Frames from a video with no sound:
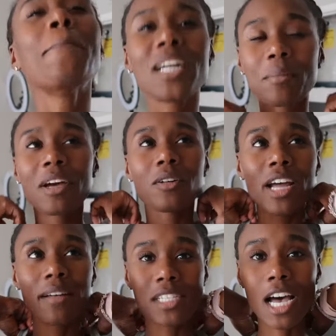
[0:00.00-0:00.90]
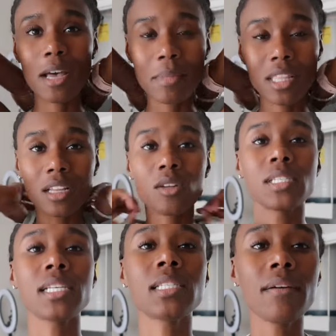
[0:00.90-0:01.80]
but I'm not gonna have time and they
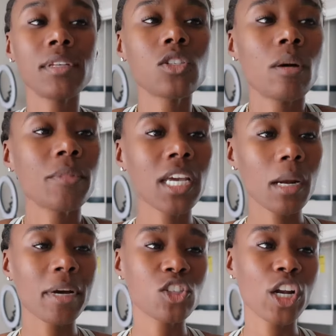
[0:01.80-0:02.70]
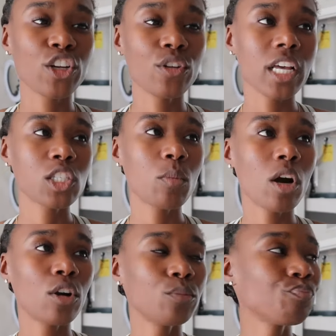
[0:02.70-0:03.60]
close at seven, so I'm thinking I might try to do that tomorrow.